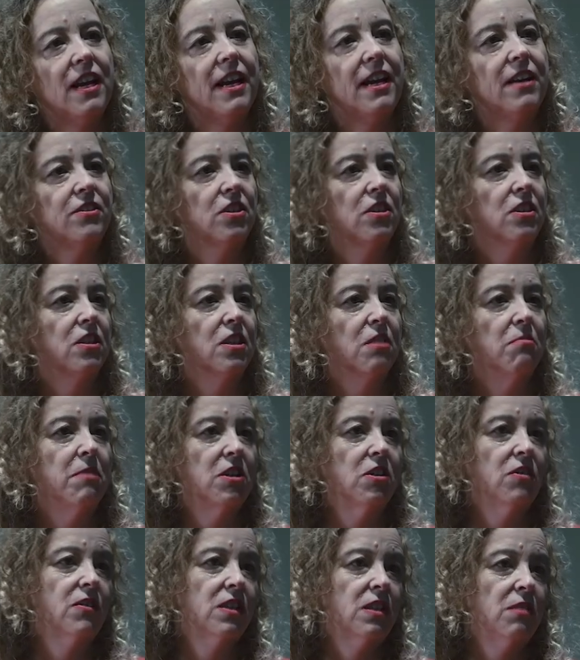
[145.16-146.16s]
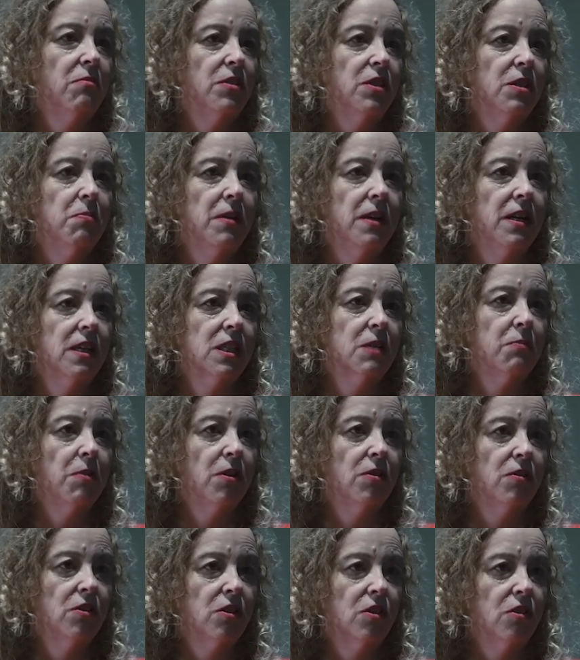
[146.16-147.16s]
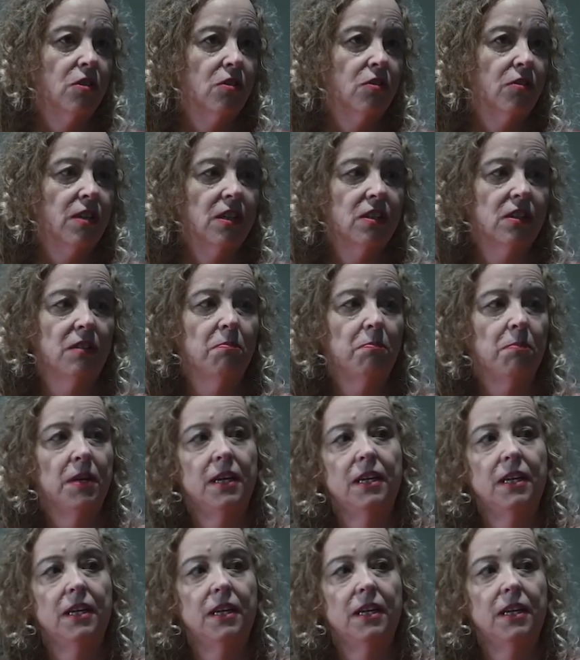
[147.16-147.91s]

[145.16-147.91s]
allows us to measure if someone's been exposed to a creative, be